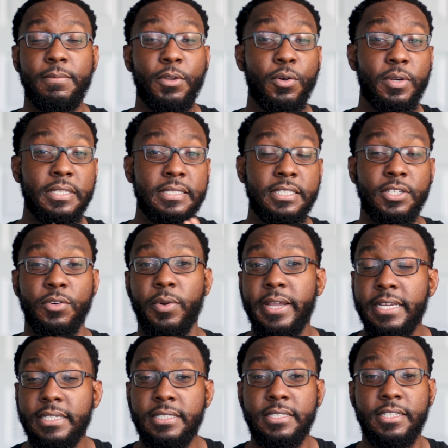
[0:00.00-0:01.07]
no
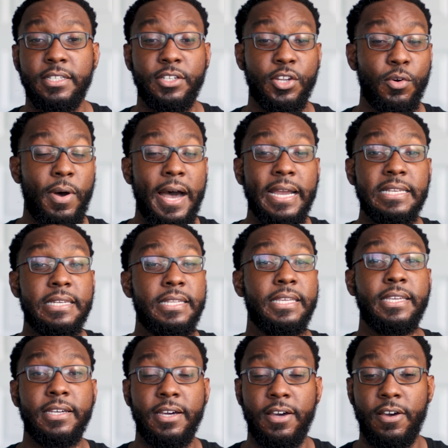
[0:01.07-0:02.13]
consideration, no
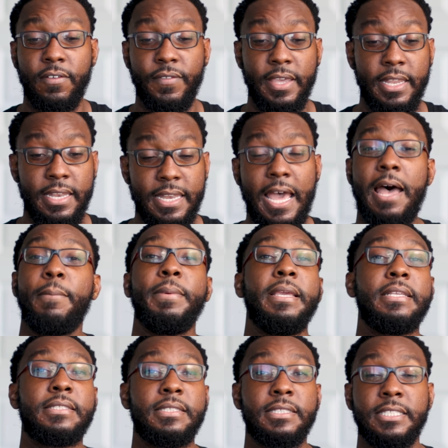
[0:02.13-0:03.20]
idea of it not
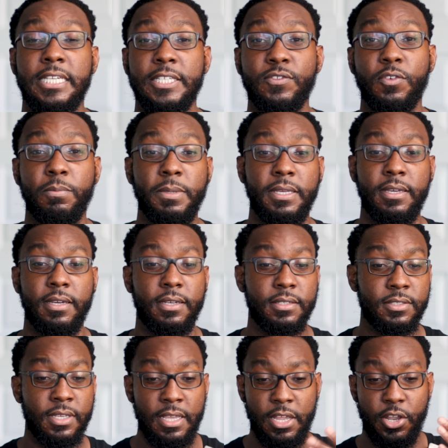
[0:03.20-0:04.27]
being successful
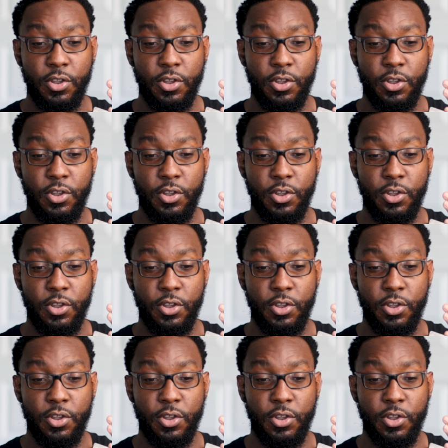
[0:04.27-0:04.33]
because